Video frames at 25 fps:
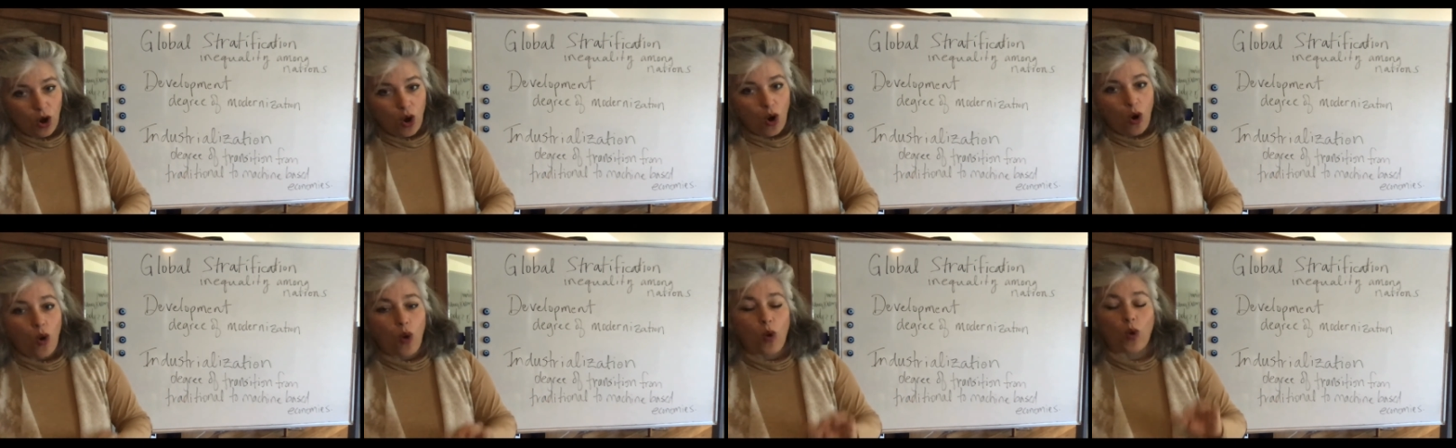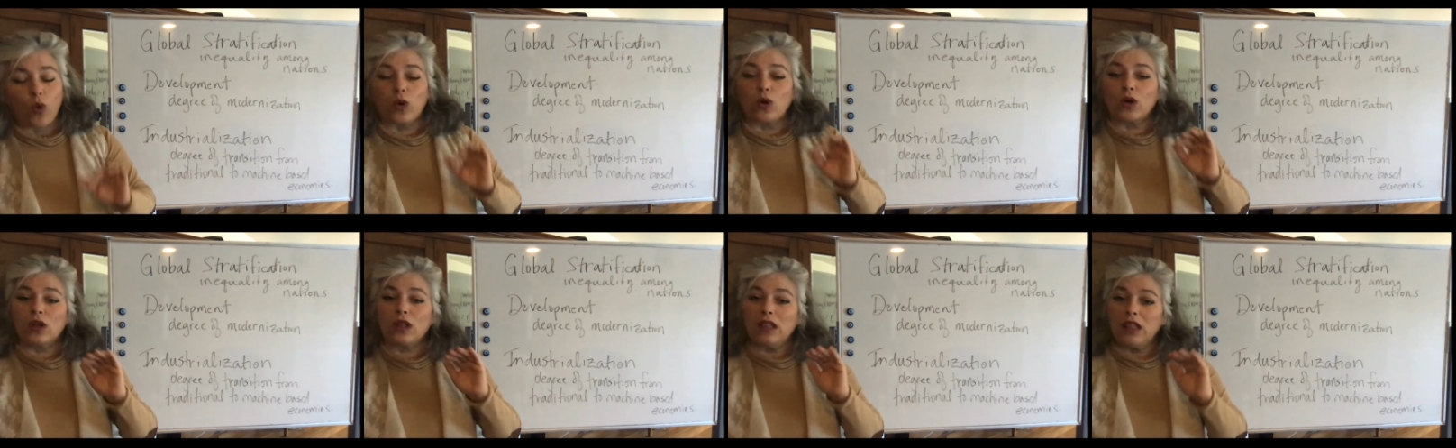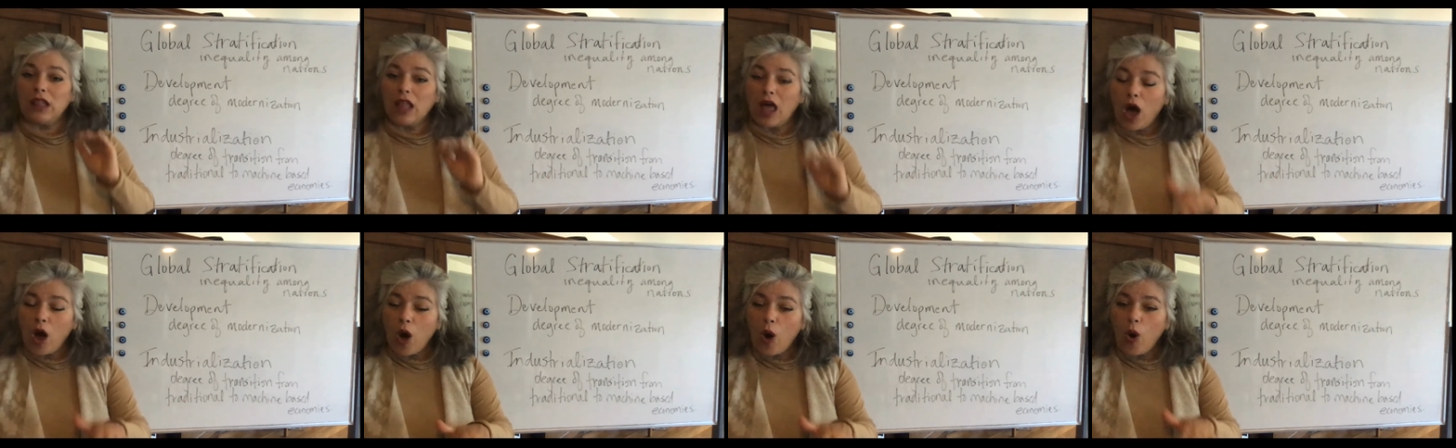or
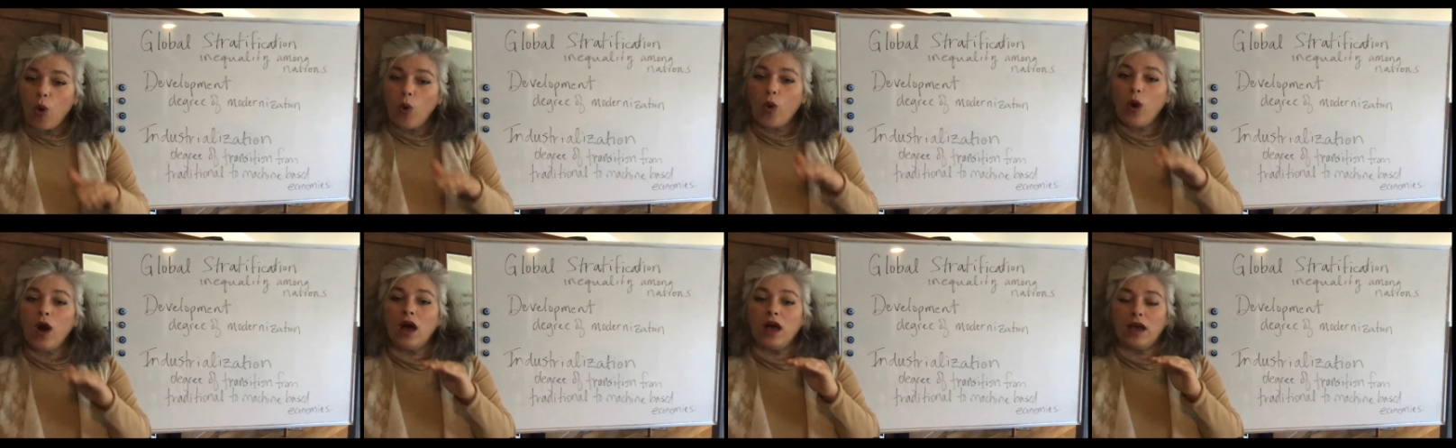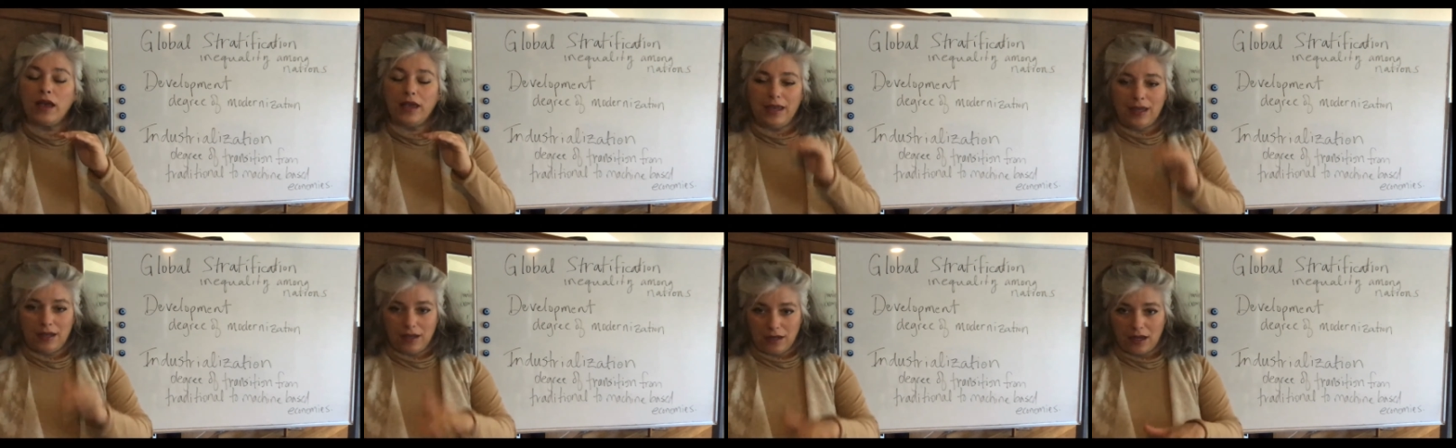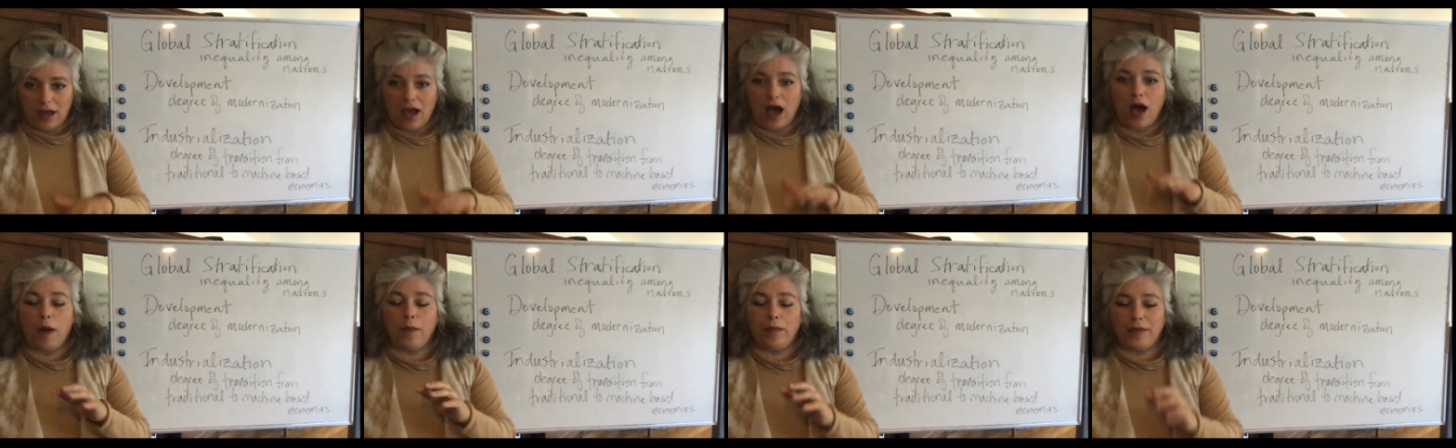low
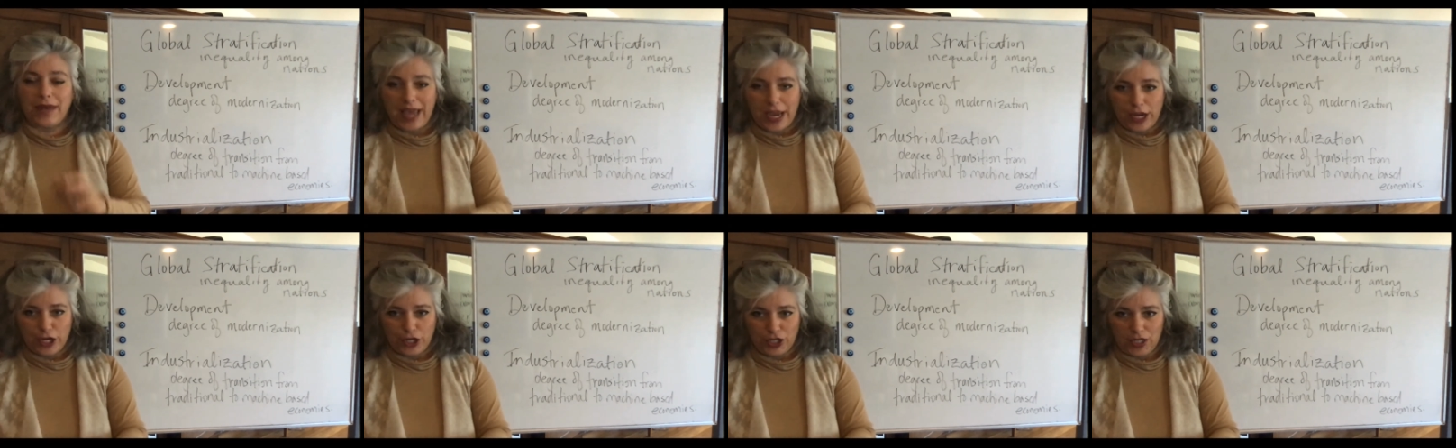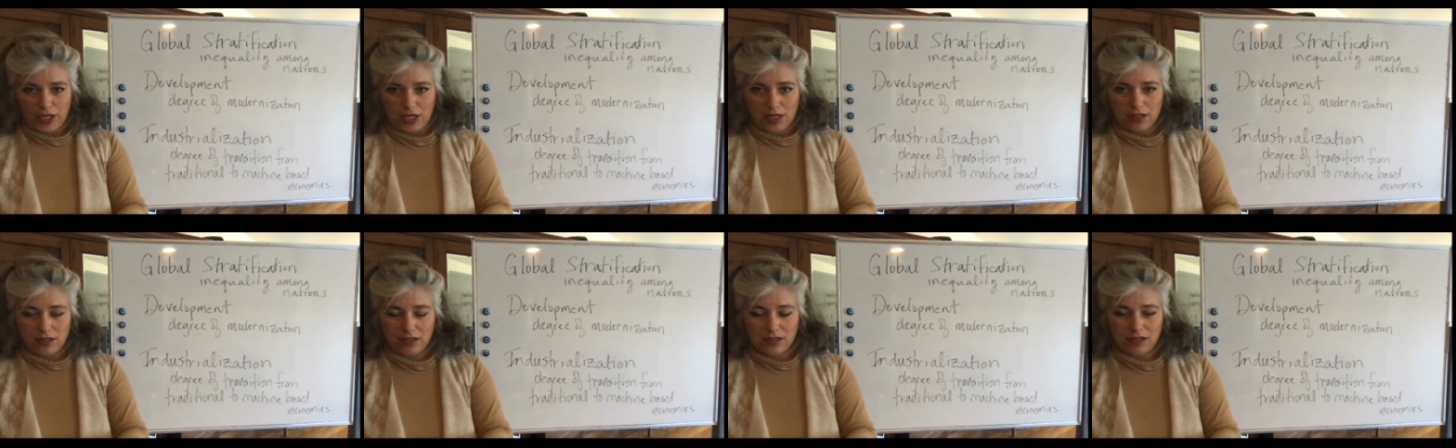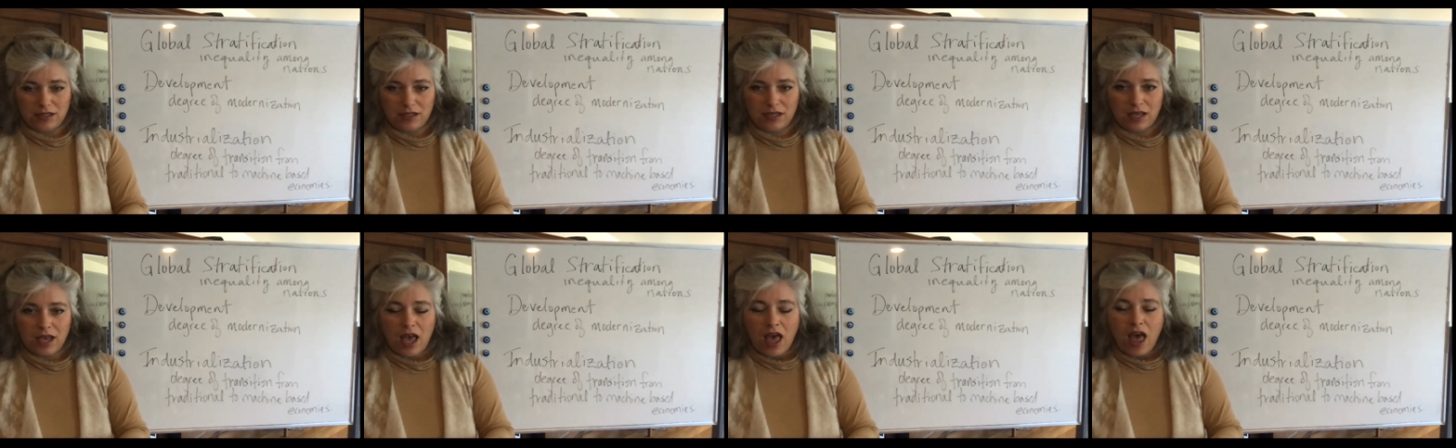income
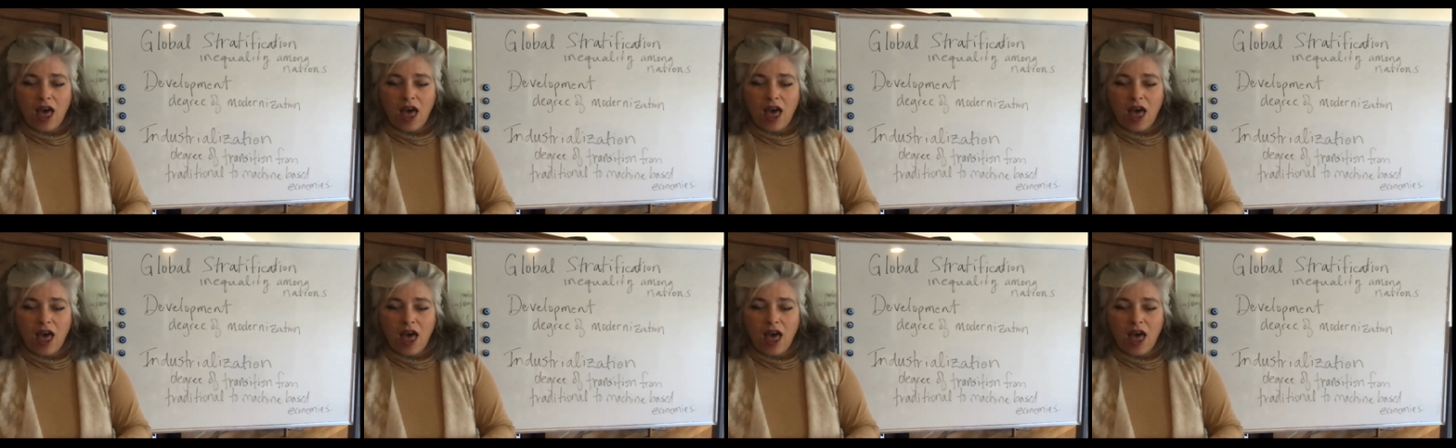nations,